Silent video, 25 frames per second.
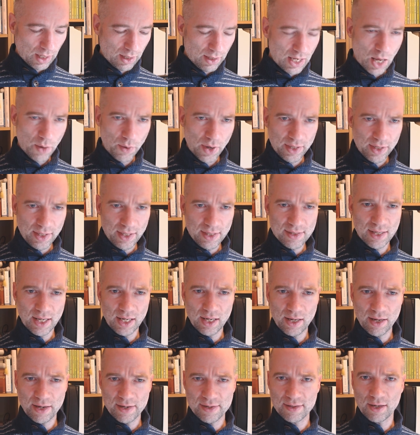Now, I did say
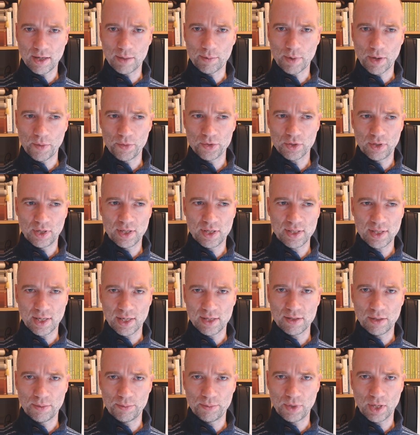last time I was going to say
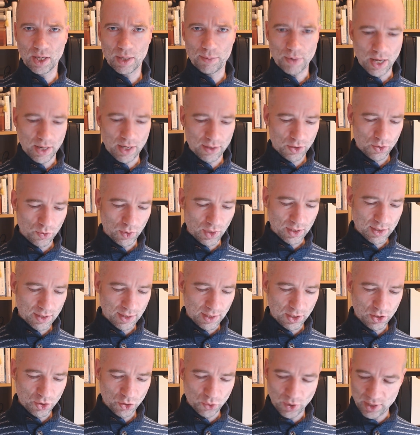something about
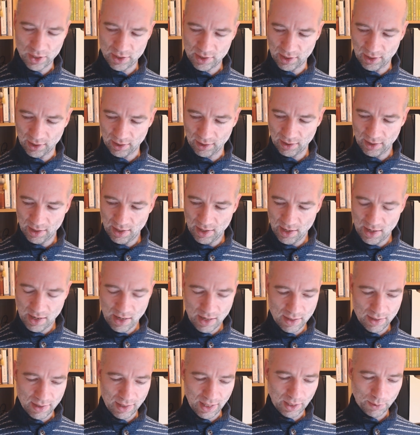transliterating
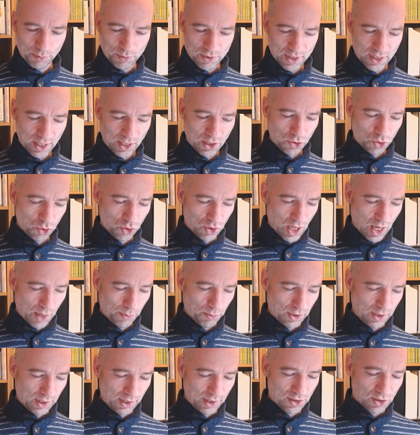names into
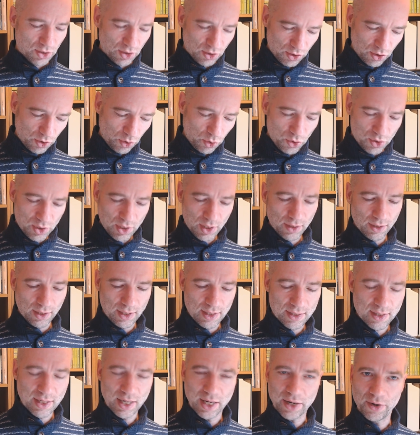Japanese using
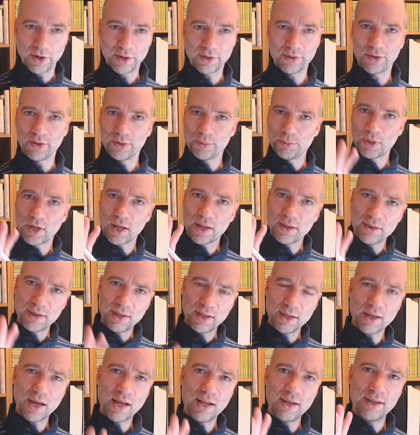these characters, but I
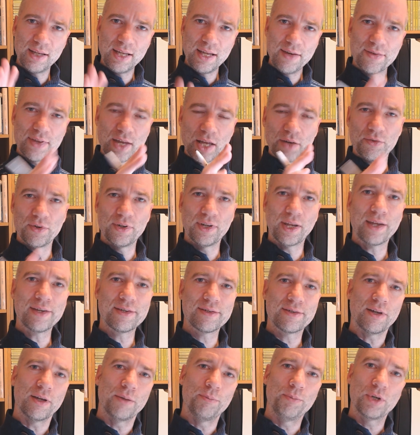think I'll leave that for
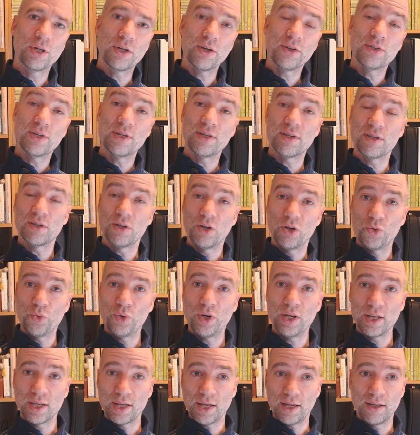next time because this is
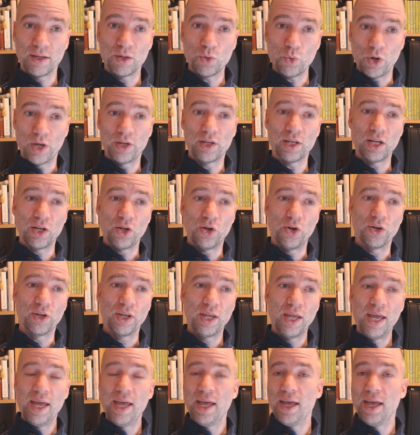already getting quite a long